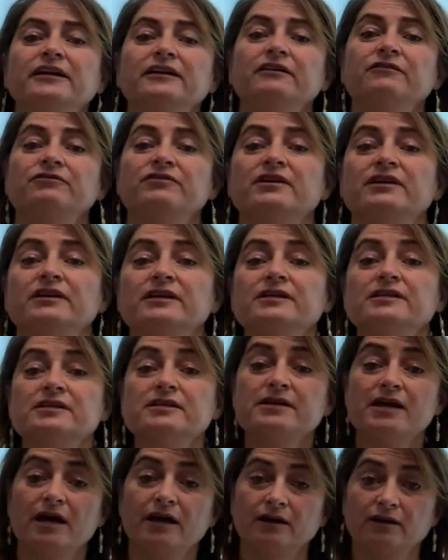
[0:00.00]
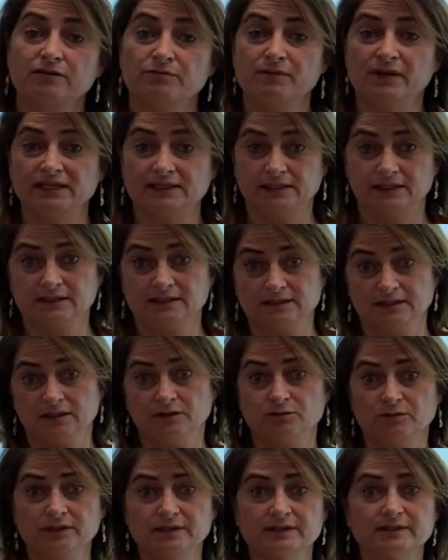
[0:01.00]
if there is an arithmetic
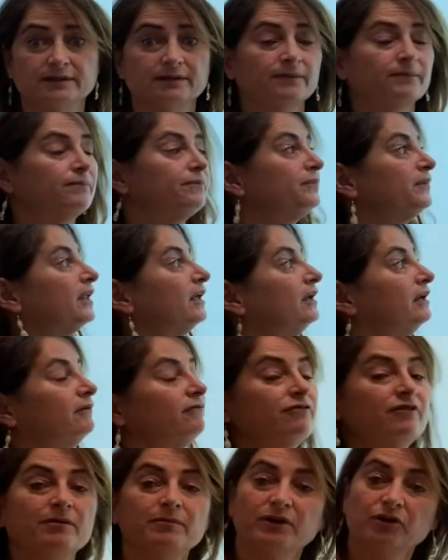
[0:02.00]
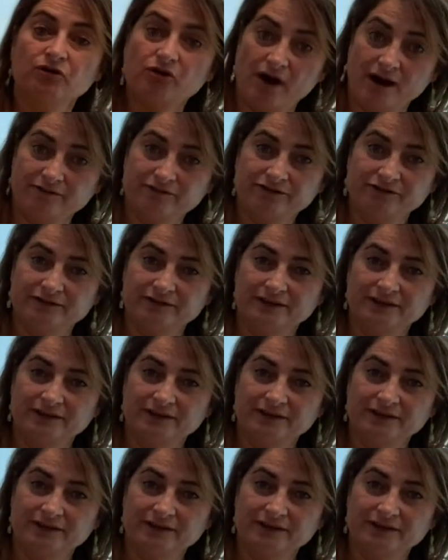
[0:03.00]
sequence from a graph.